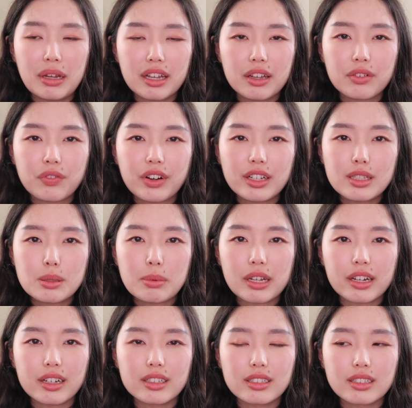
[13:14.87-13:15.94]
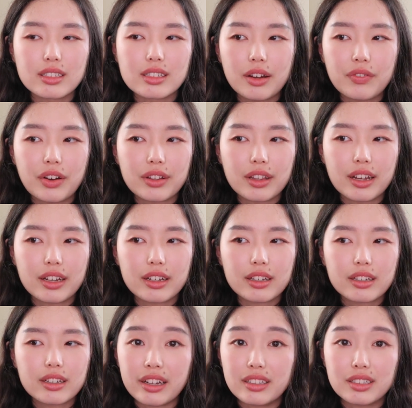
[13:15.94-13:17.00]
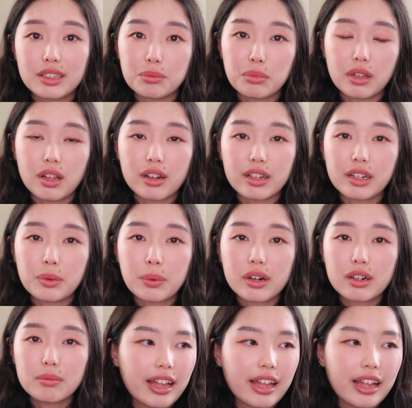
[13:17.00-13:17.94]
making friends because I felt like I didn't belong anywhere.